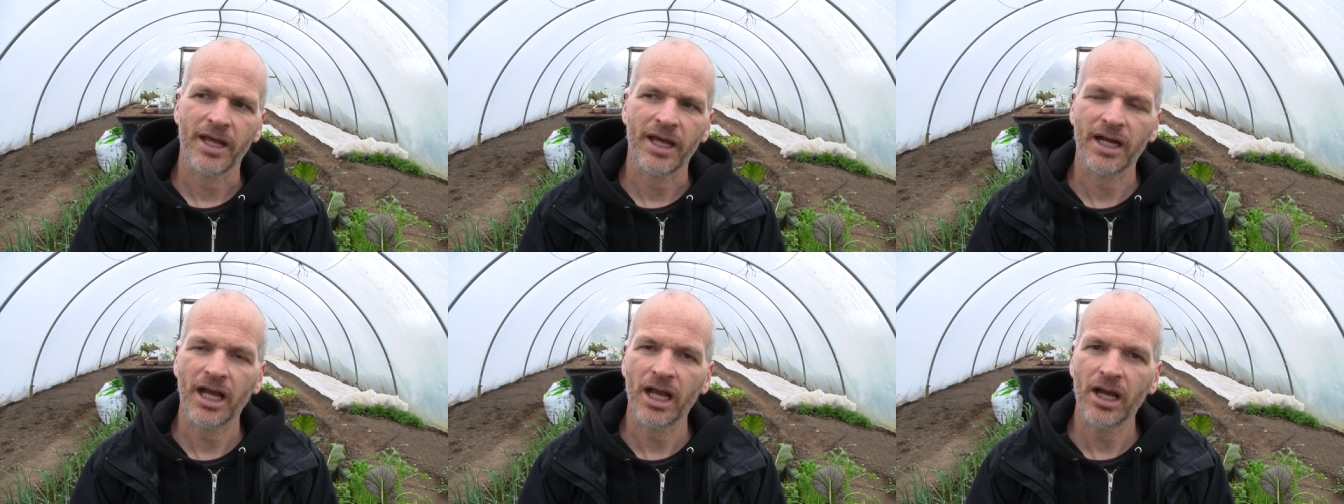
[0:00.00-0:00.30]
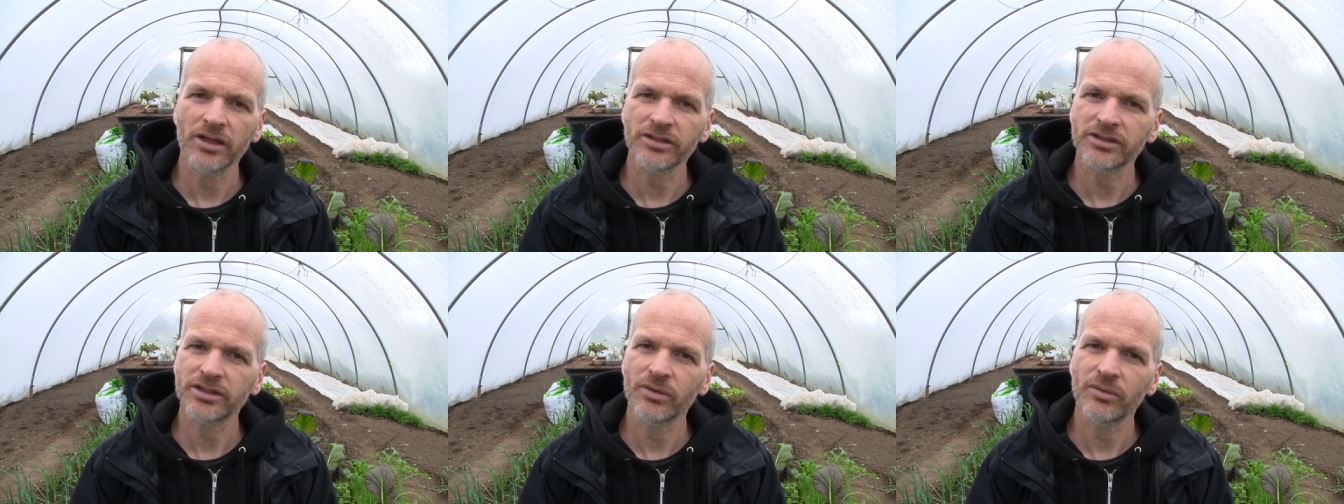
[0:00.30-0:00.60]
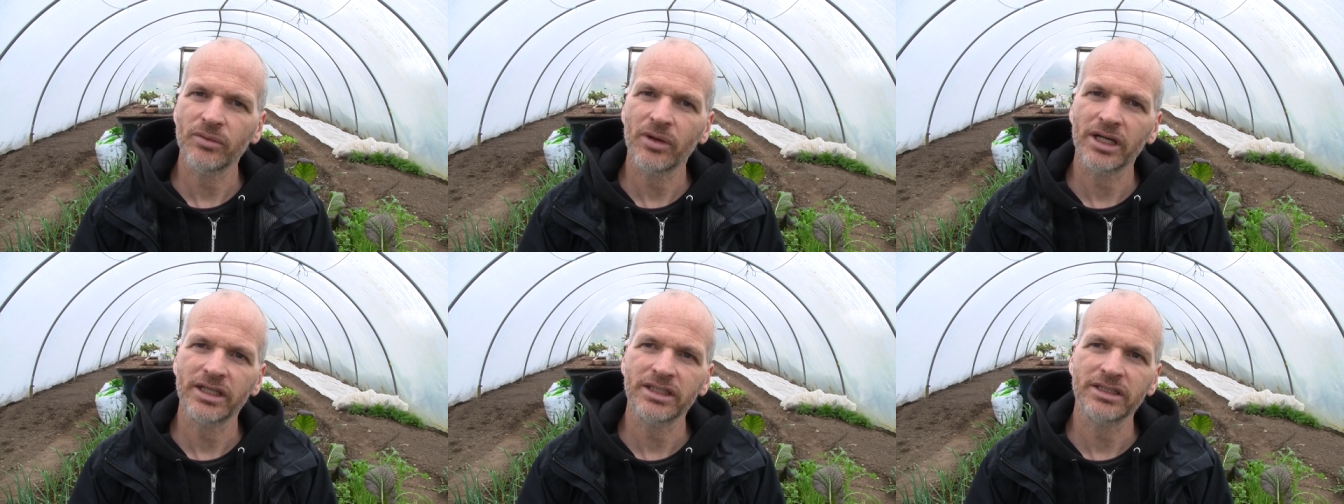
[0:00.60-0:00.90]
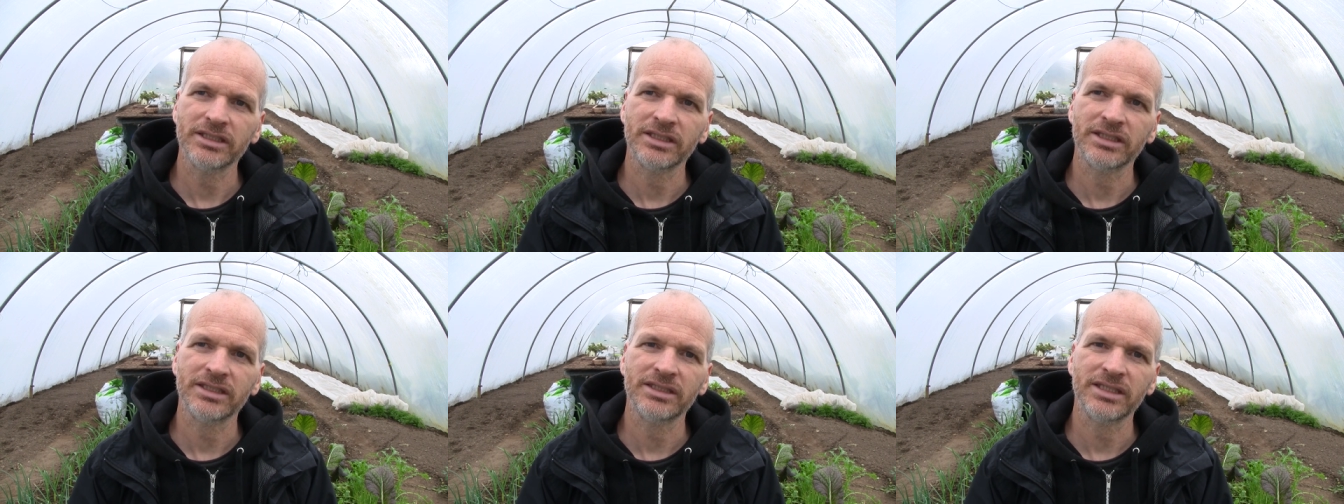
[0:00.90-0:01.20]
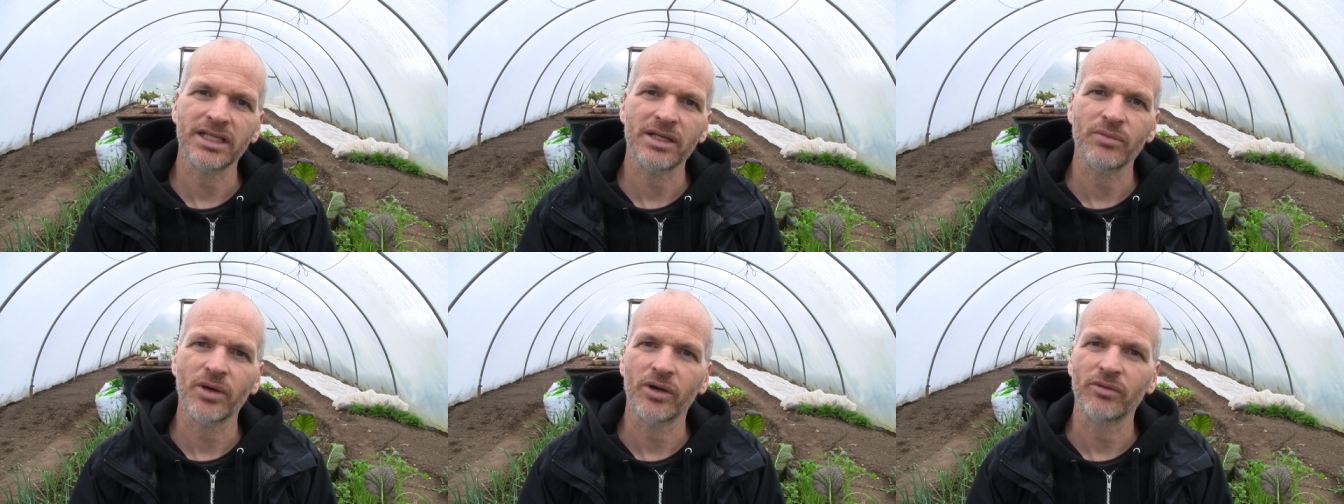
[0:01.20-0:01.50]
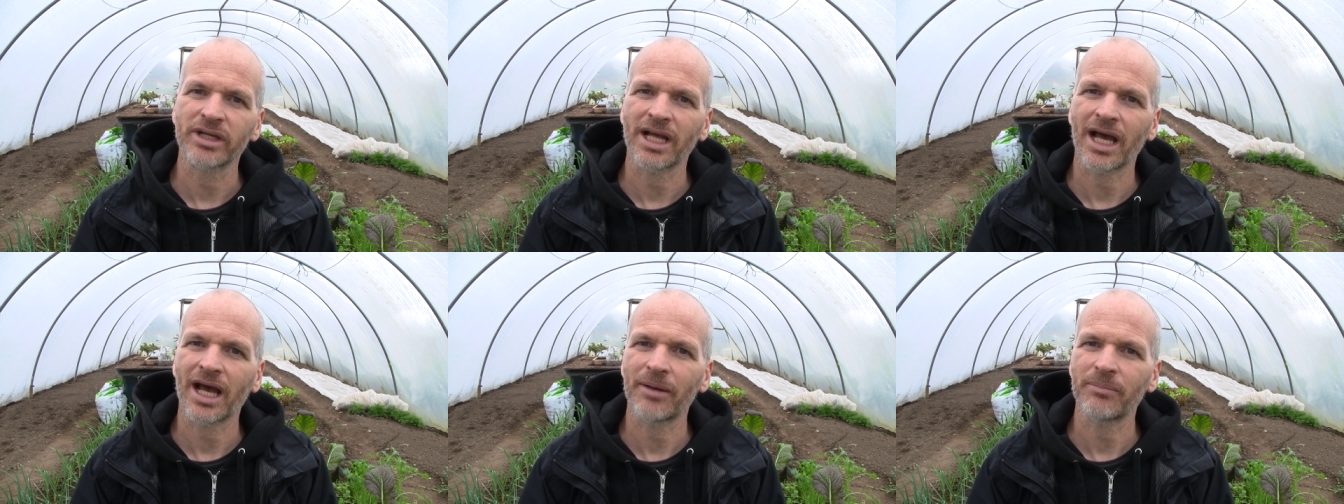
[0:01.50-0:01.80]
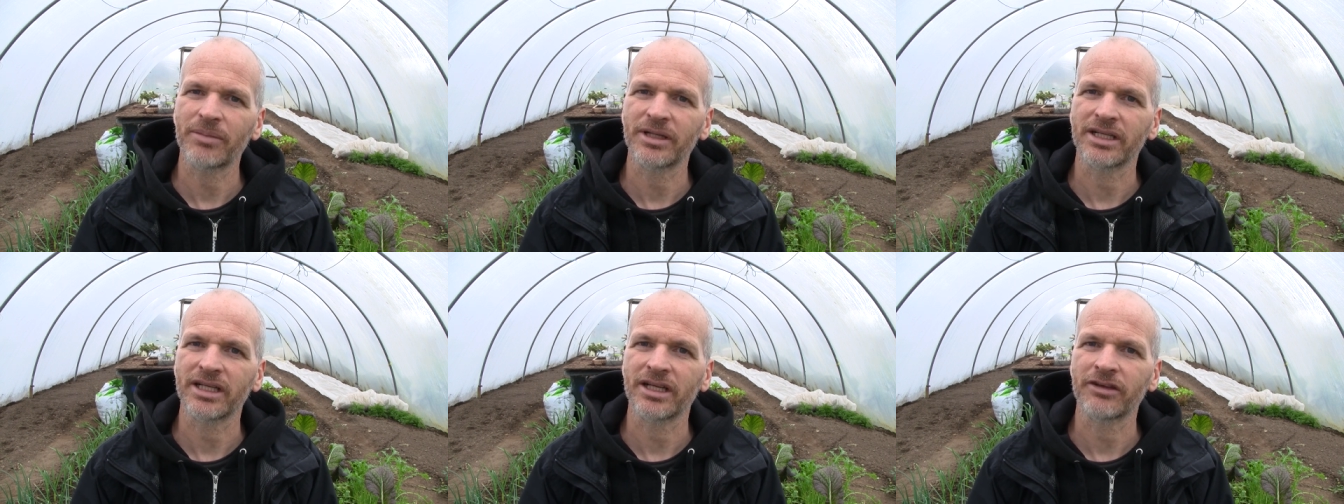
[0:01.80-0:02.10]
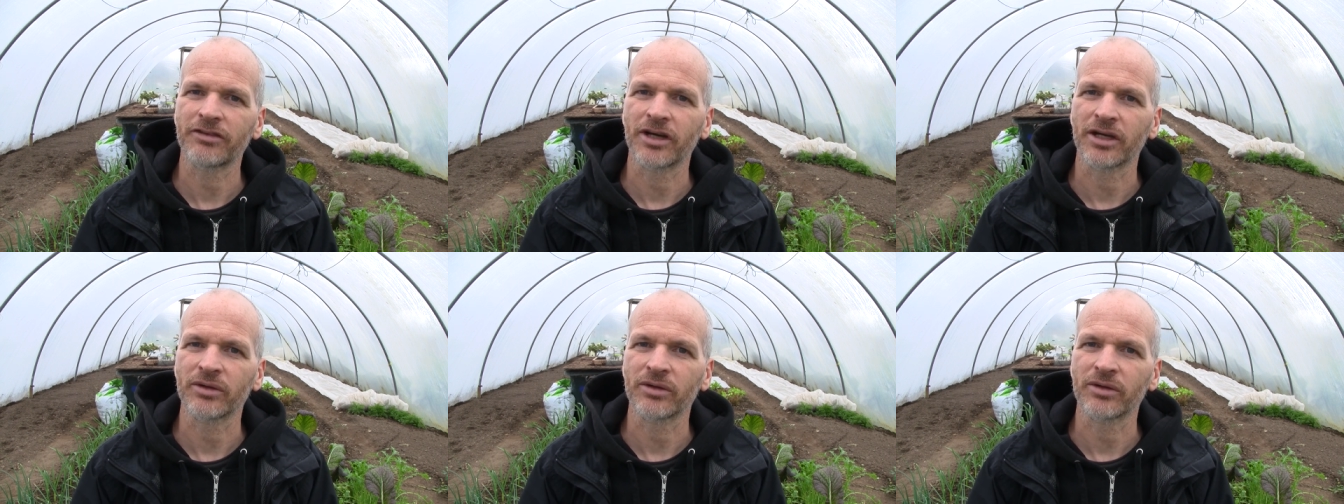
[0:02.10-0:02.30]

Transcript: And I also wanted to see what would happen if